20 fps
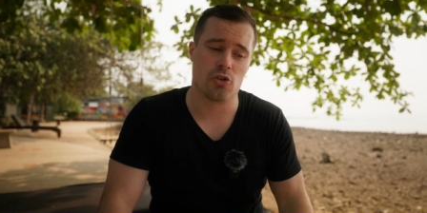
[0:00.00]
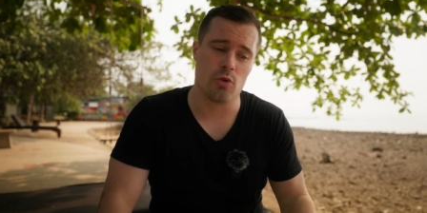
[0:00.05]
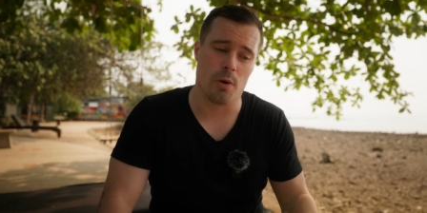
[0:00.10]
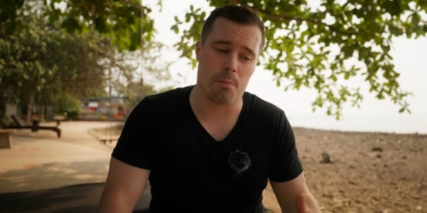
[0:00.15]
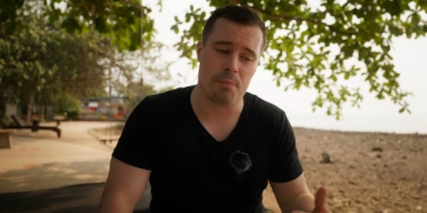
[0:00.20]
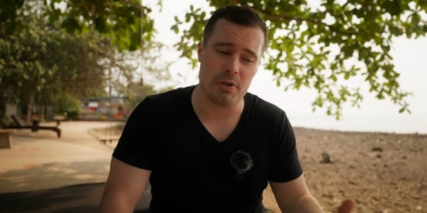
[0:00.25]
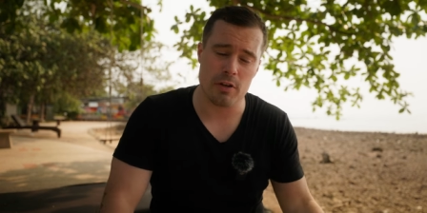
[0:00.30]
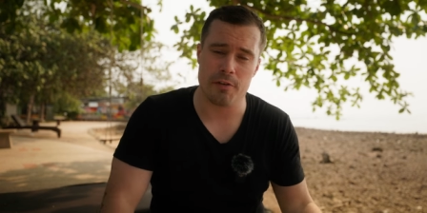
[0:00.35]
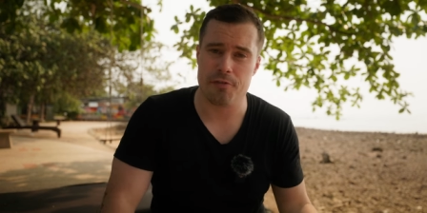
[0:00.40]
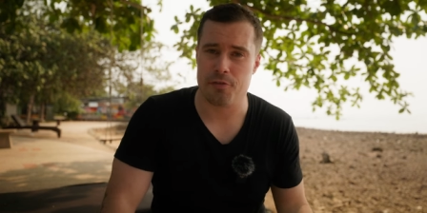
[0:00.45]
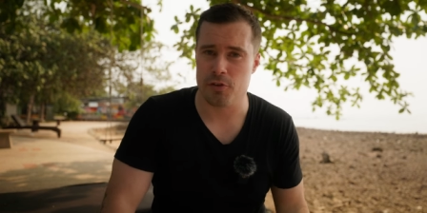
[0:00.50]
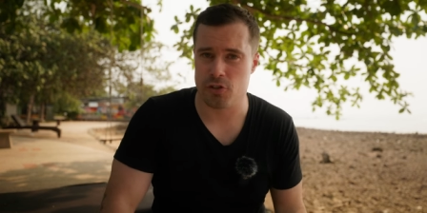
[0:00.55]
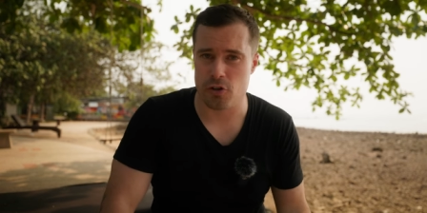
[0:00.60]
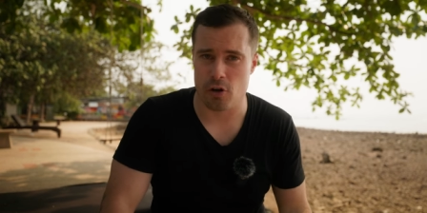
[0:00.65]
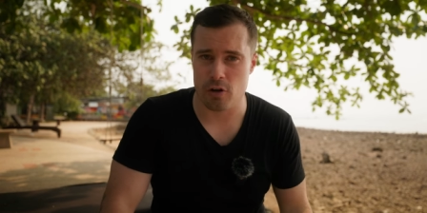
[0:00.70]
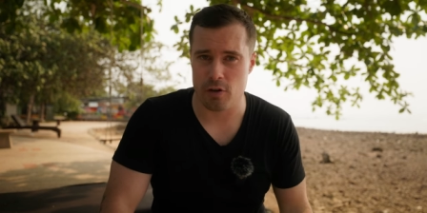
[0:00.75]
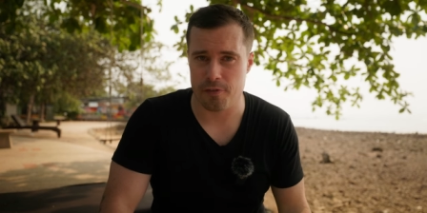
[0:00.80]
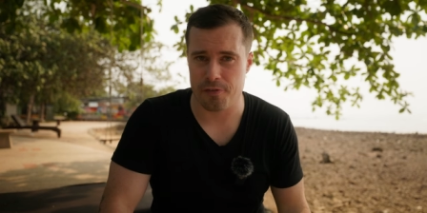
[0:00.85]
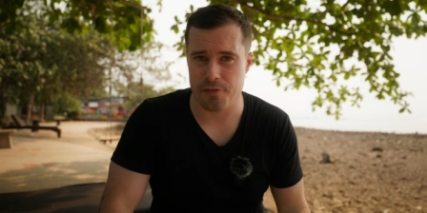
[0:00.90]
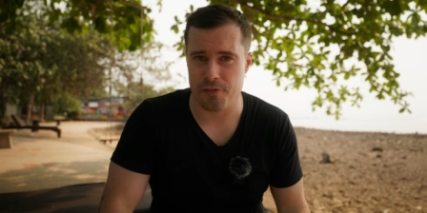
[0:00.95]
do a bit of
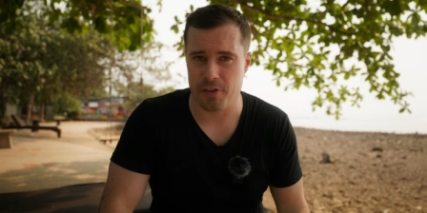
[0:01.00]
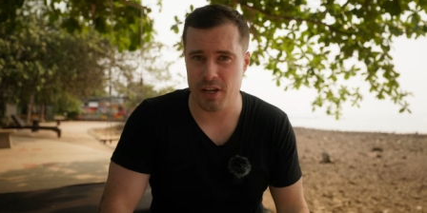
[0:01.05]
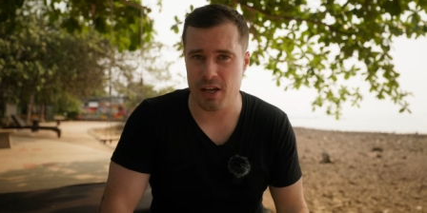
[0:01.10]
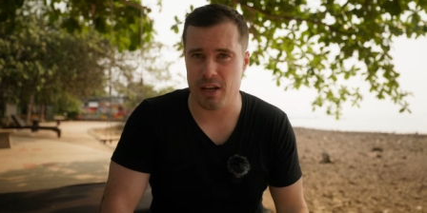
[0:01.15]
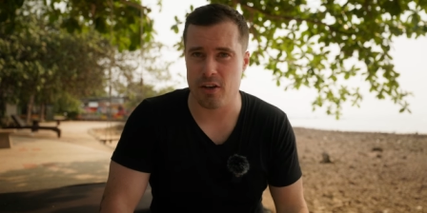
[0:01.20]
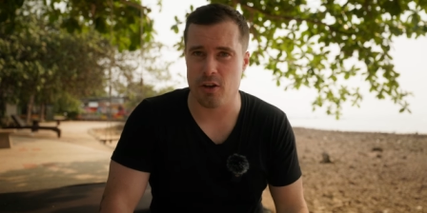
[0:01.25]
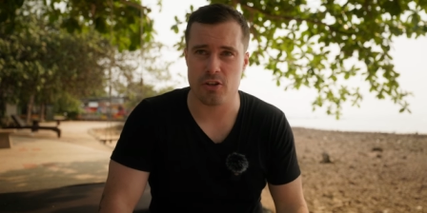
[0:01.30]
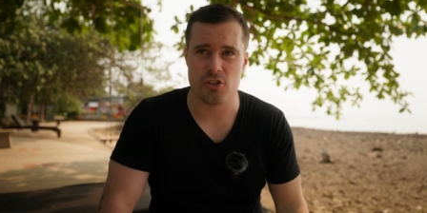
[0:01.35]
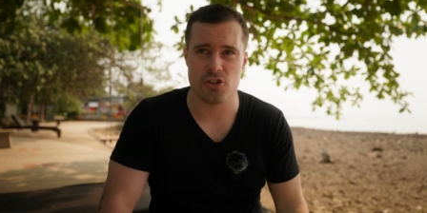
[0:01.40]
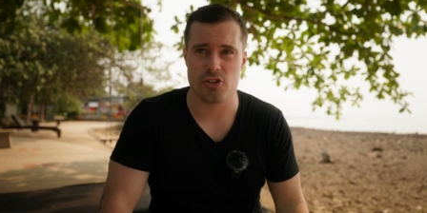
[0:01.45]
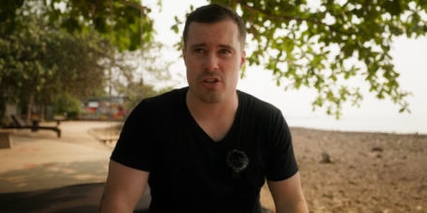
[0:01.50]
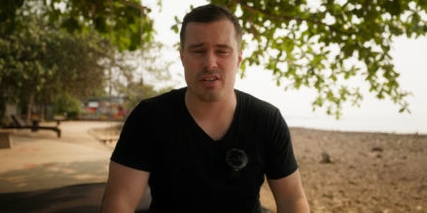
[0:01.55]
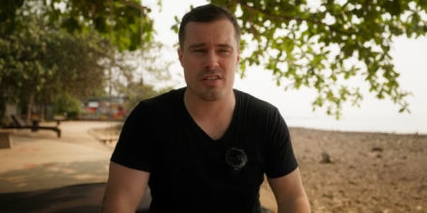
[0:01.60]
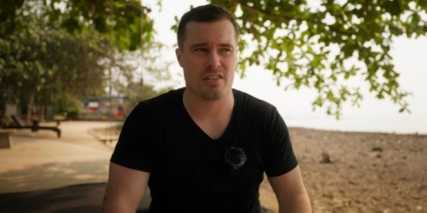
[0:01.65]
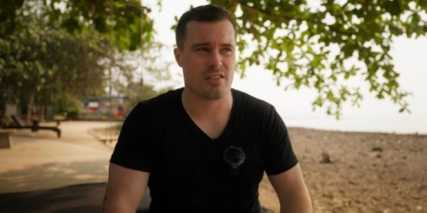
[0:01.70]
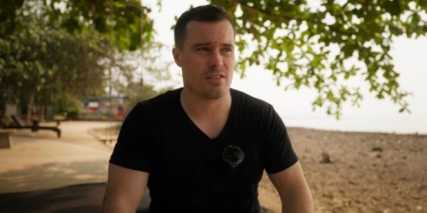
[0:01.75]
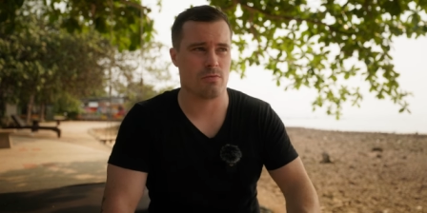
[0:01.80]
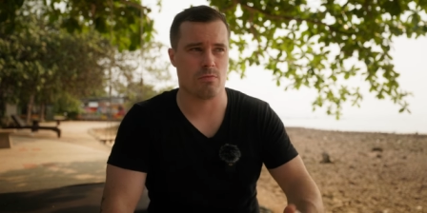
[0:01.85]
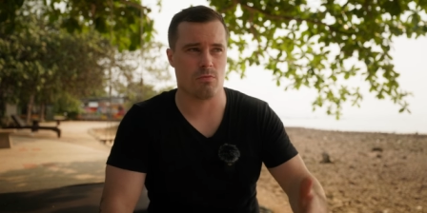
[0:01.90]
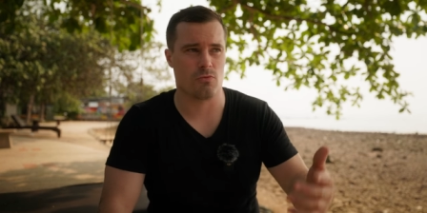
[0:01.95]
photography, and not
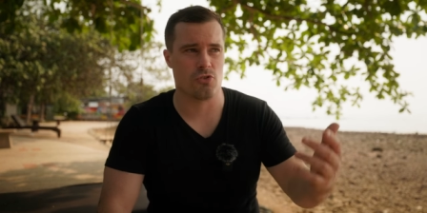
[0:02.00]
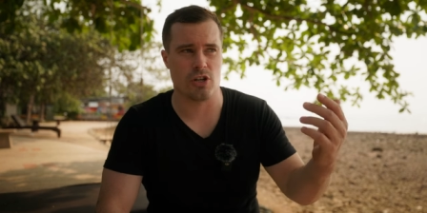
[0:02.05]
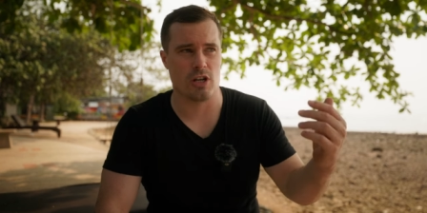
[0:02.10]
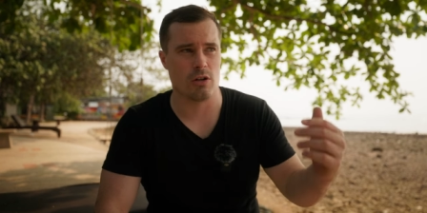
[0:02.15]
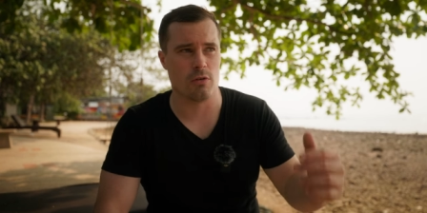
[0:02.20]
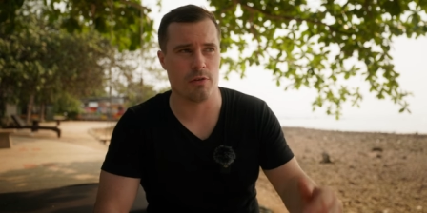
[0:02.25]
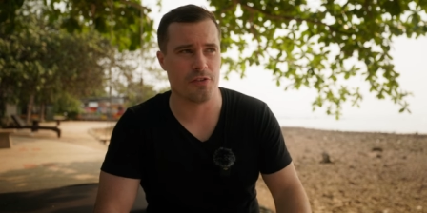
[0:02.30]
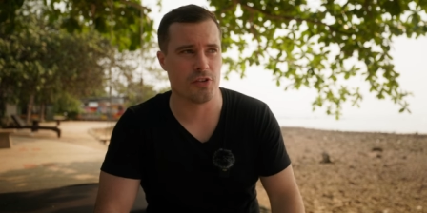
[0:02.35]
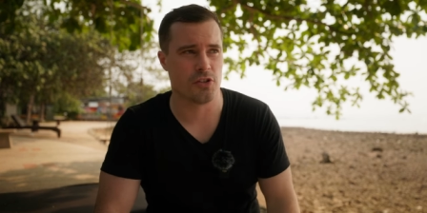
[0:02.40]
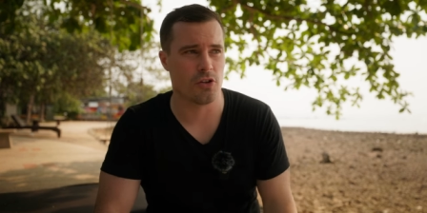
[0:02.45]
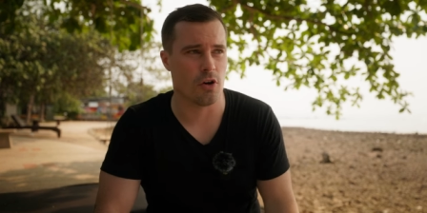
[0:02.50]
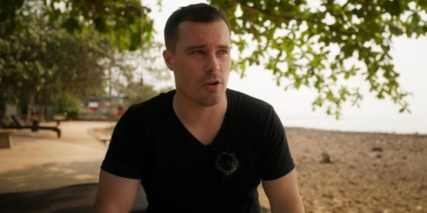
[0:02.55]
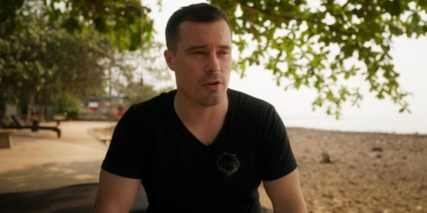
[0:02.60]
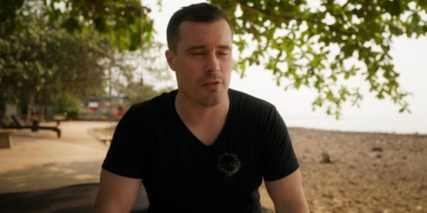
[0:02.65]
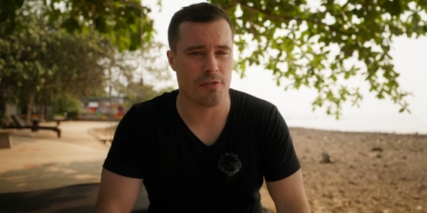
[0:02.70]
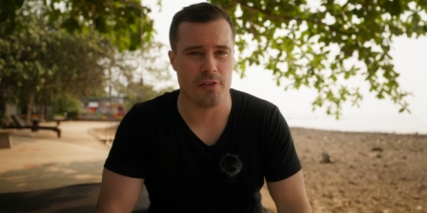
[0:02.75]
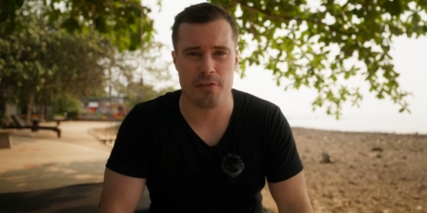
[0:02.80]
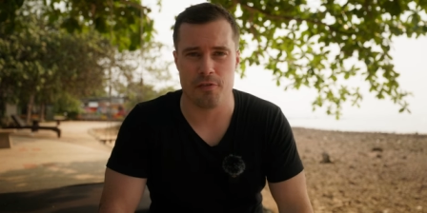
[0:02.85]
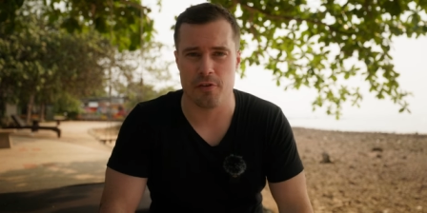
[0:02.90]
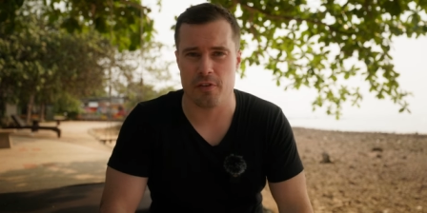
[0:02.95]
just general photography.